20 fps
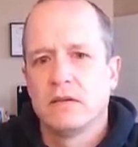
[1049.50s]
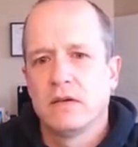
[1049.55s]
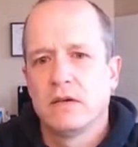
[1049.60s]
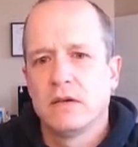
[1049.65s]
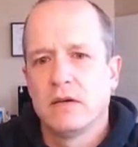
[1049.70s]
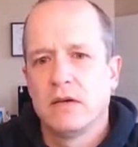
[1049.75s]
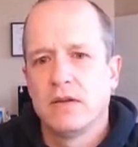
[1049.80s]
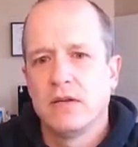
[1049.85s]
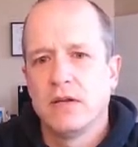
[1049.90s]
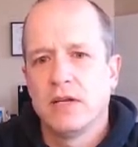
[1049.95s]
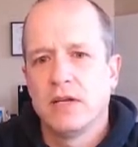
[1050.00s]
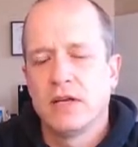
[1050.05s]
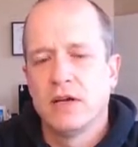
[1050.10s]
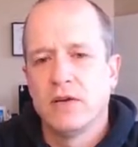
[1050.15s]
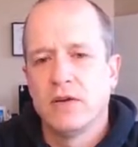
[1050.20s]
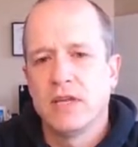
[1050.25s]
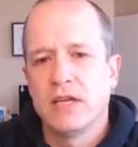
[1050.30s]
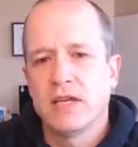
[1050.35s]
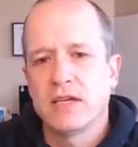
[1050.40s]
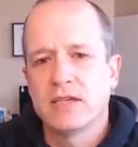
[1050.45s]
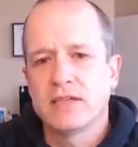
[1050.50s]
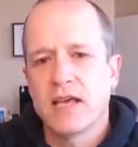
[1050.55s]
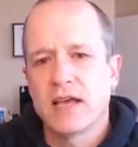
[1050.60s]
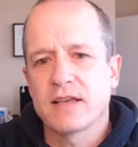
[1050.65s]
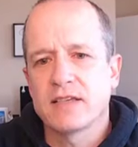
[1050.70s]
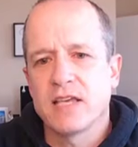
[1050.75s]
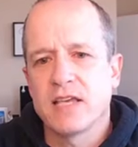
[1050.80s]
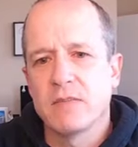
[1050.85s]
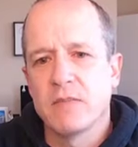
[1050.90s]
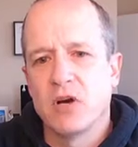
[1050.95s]
And there you go, the exact
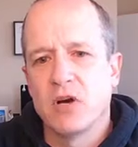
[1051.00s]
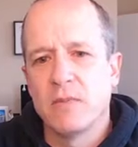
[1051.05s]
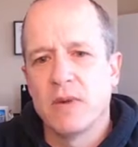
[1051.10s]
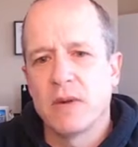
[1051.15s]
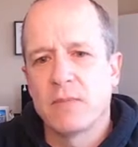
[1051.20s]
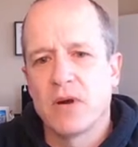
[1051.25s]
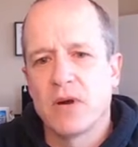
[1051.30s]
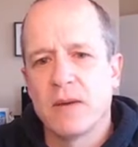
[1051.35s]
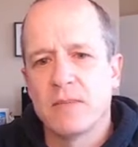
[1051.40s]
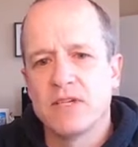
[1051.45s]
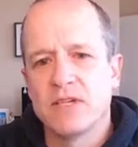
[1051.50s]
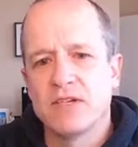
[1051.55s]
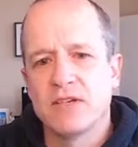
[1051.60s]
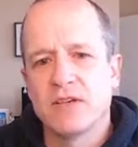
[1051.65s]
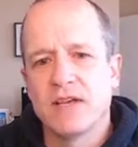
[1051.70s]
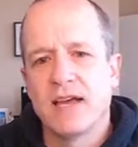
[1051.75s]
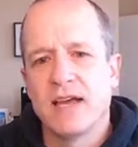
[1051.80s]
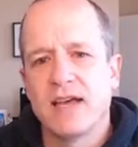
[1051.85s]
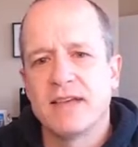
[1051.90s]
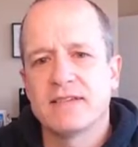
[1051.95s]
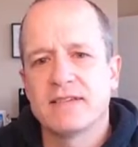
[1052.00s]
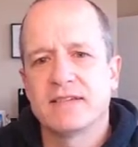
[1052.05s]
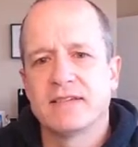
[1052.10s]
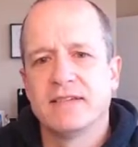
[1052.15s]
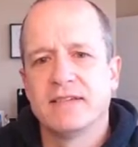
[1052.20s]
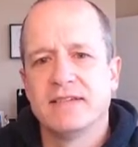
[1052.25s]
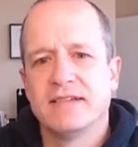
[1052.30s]
same home I promised you guys.